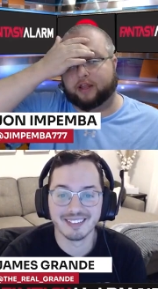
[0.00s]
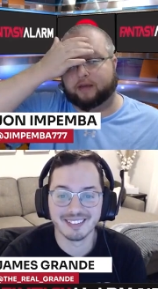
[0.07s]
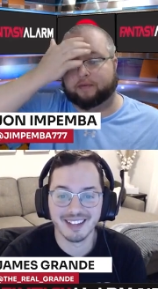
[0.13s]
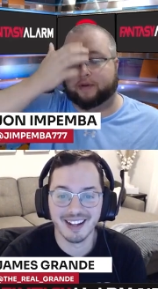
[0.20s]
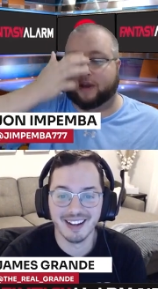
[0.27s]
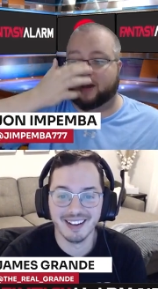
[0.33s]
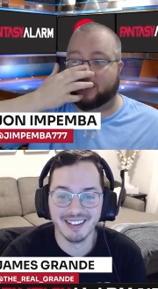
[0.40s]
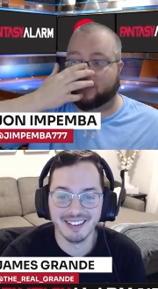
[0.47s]
Speaker 1: him
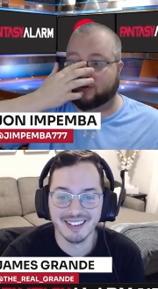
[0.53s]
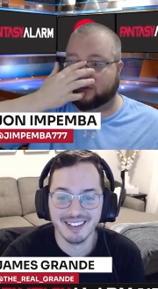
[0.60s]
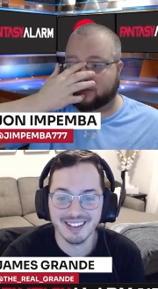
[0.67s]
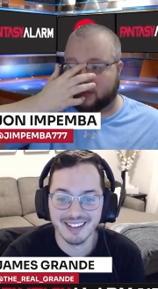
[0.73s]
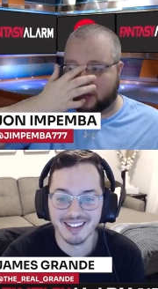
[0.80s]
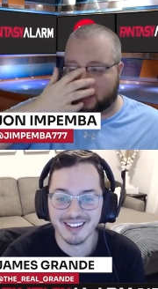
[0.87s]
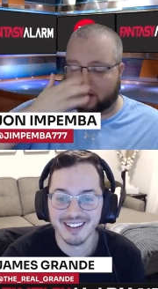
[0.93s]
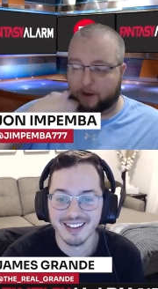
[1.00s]
go.
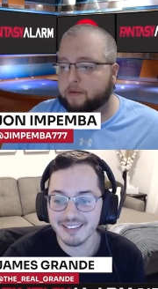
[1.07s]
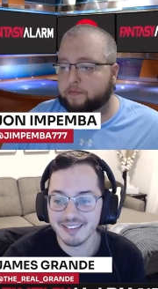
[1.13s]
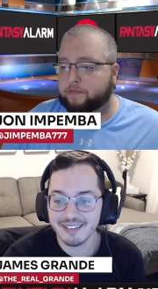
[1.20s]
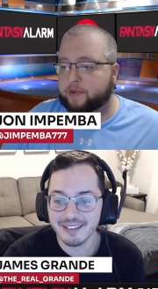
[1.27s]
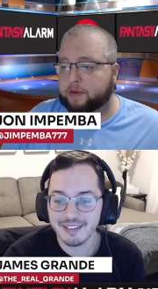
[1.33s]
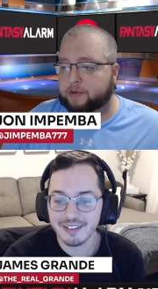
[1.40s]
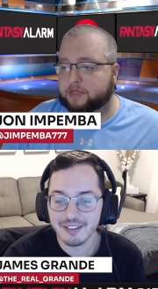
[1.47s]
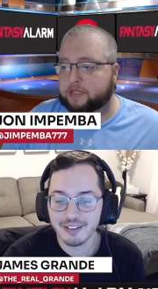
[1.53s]
So
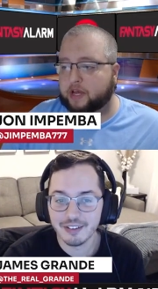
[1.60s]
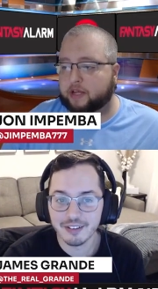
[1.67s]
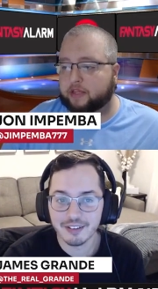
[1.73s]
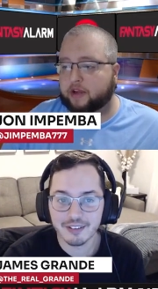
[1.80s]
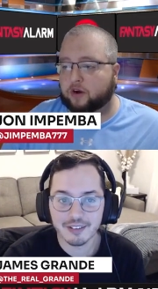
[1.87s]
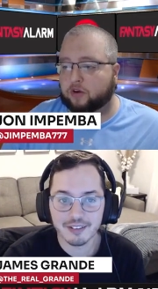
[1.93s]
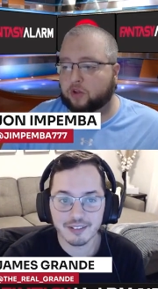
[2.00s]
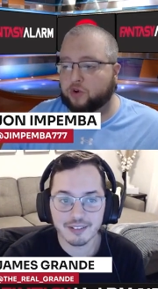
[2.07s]
big mistake
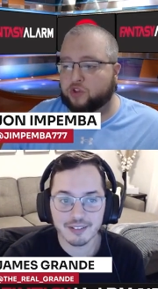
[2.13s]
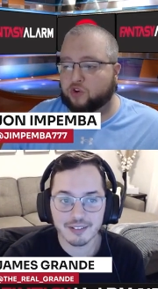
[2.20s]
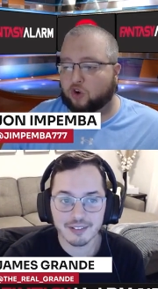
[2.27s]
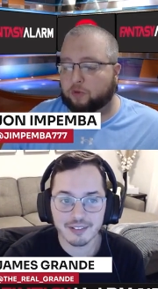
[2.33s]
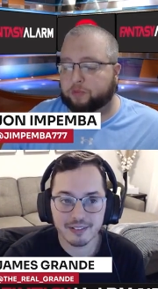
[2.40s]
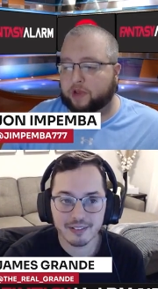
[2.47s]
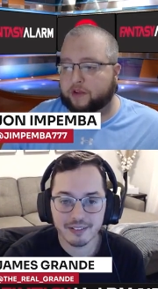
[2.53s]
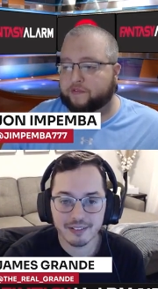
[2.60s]
there. Lu
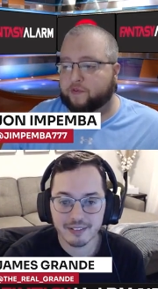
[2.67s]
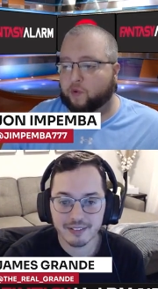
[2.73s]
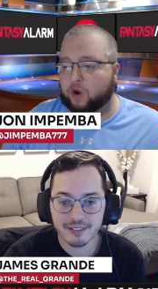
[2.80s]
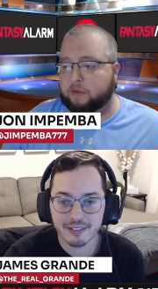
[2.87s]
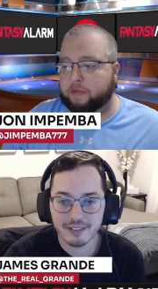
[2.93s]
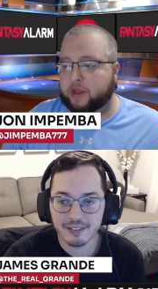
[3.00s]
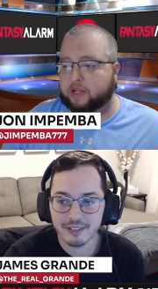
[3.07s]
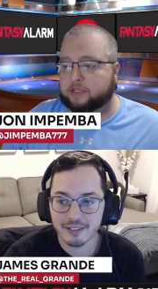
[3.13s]
Dort played 40
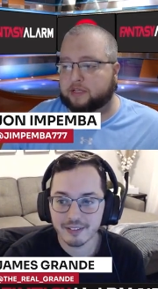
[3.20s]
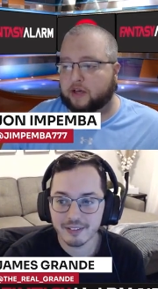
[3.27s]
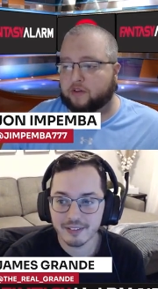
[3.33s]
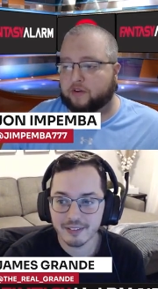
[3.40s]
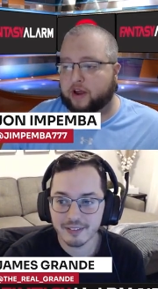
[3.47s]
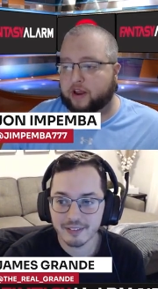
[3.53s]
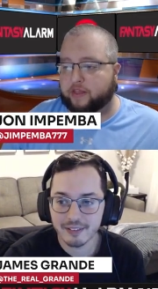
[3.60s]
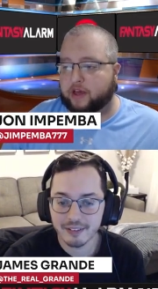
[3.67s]
minutes the other
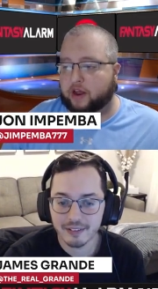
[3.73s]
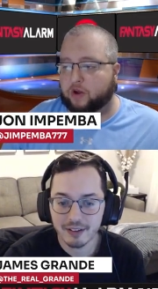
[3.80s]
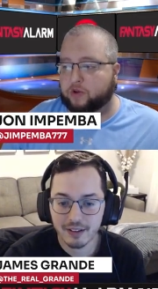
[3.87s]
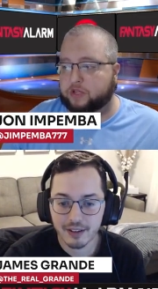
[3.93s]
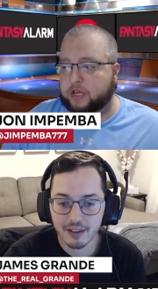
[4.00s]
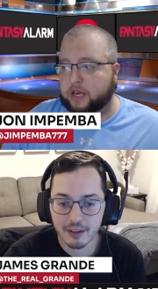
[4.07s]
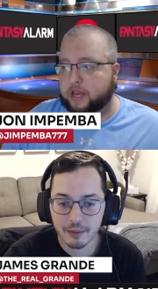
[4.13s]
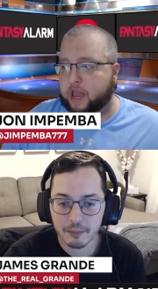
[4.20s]
night in that
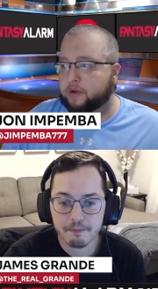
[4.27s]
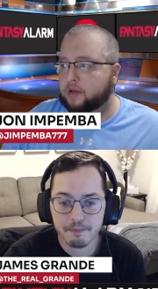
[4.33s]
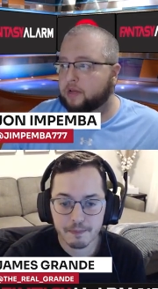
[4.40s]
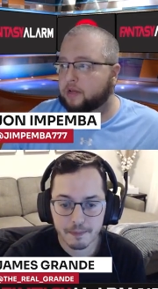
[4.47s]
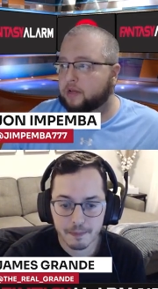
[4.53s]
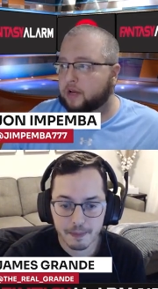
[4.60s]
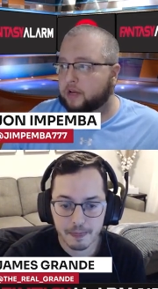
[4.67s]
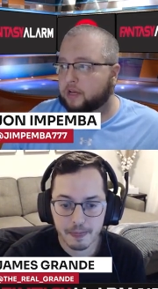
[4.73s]
OT game.
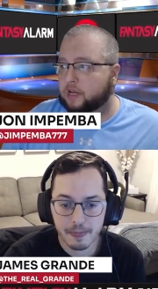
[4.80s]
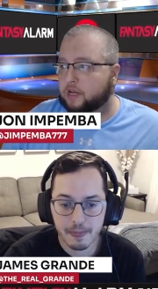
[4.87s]
I you can